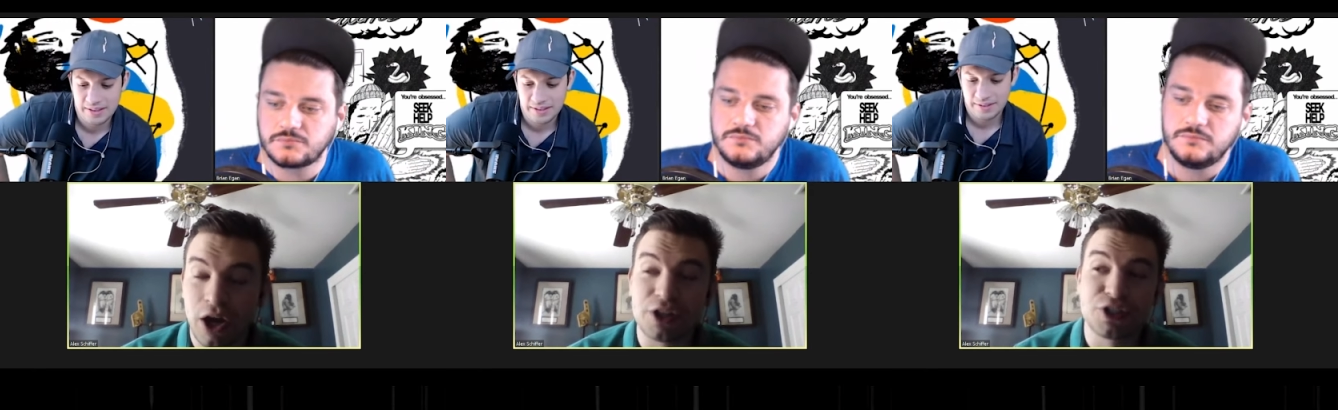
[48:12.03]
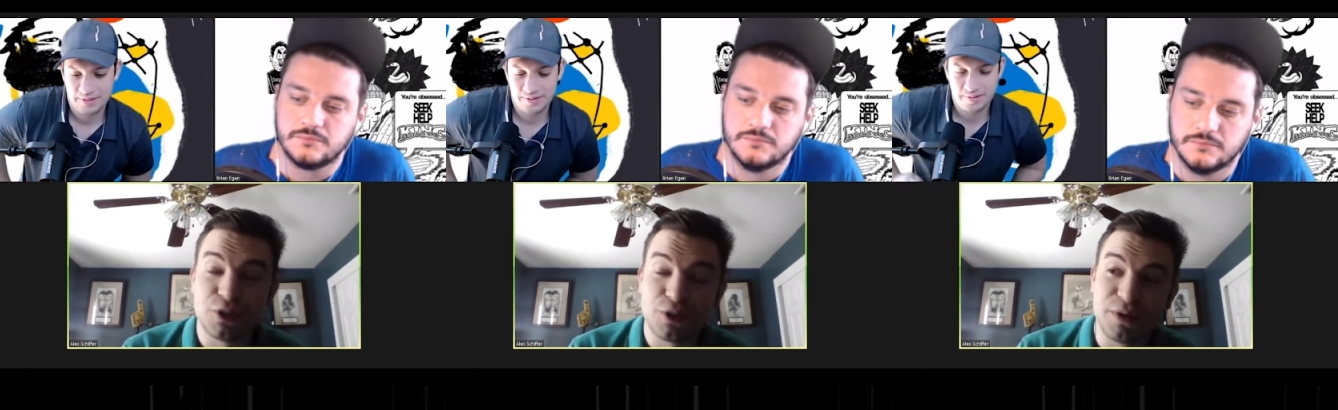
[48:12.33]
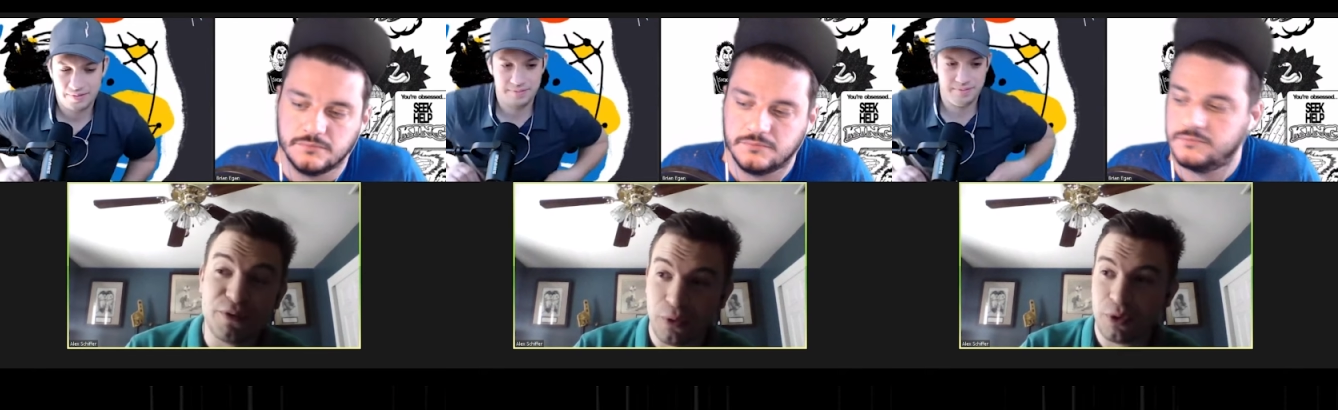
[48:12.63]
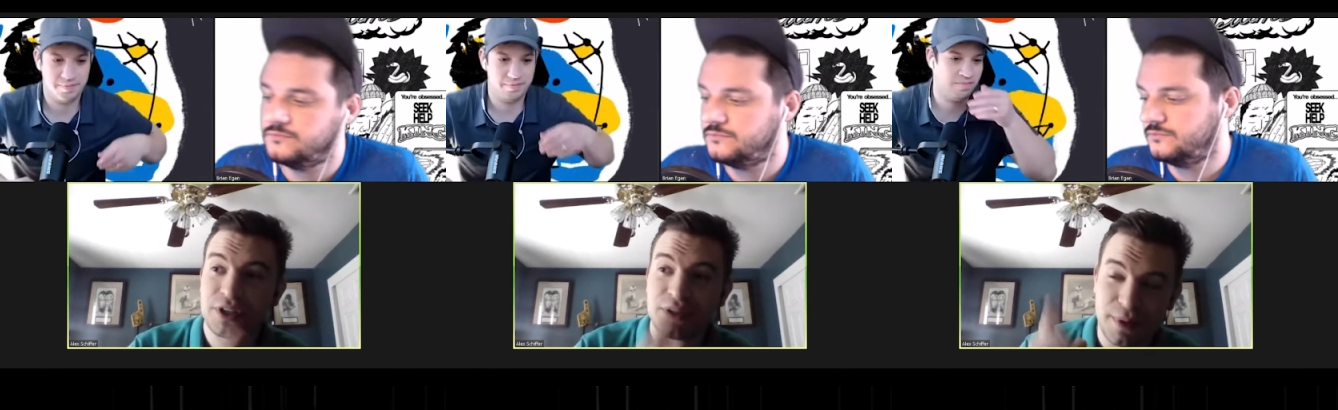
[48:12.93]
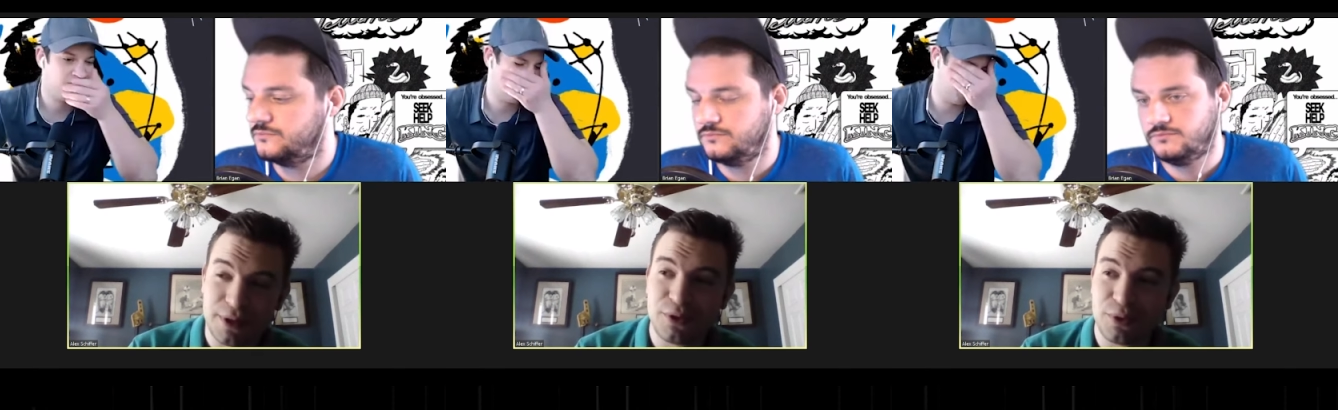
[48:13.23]
Speaker 1: Excuse me, four, because I'm
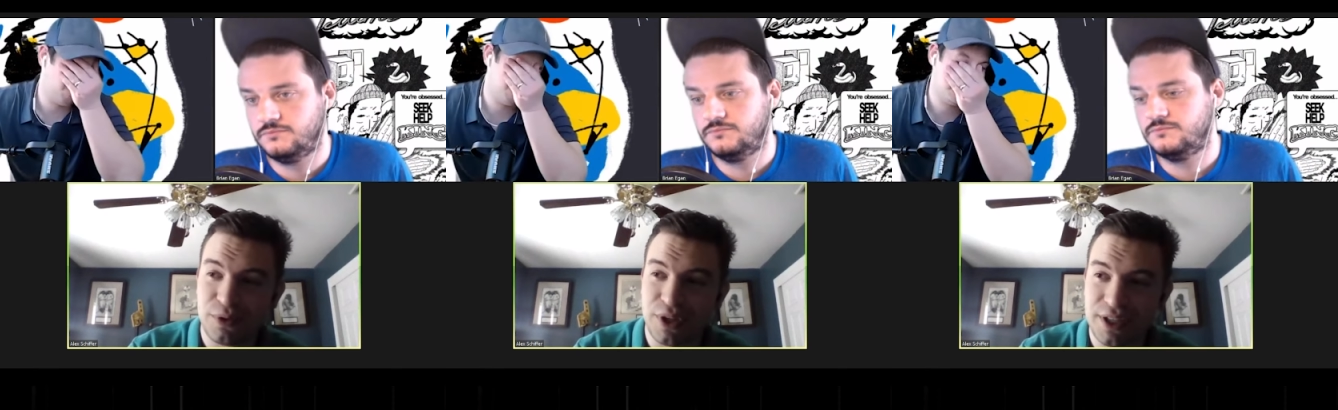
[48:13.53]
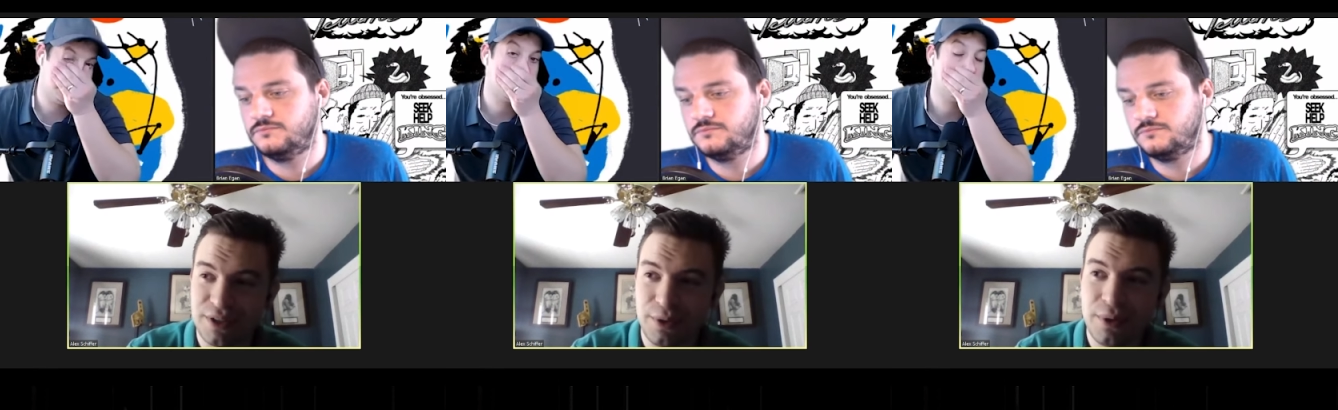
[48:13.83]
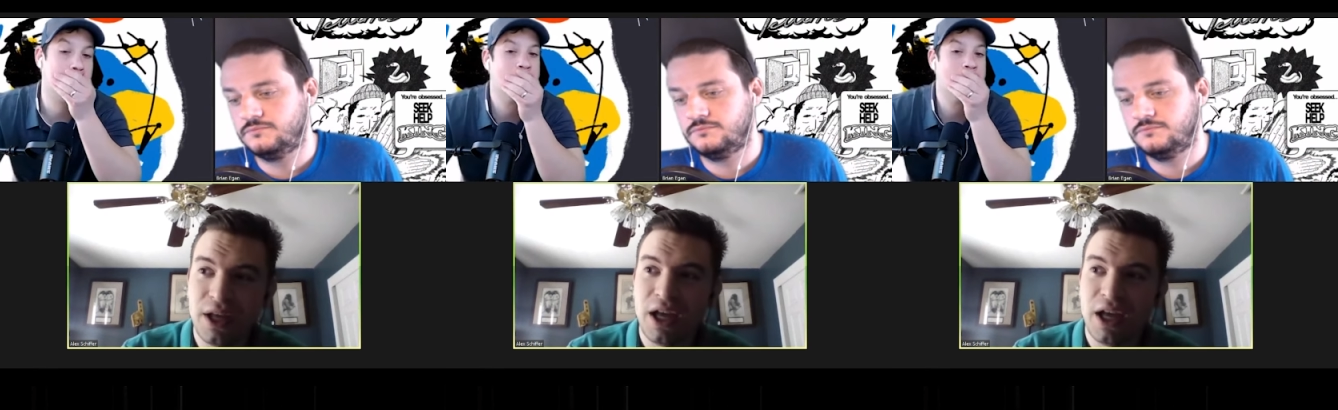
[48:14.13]
about to go to Orlando,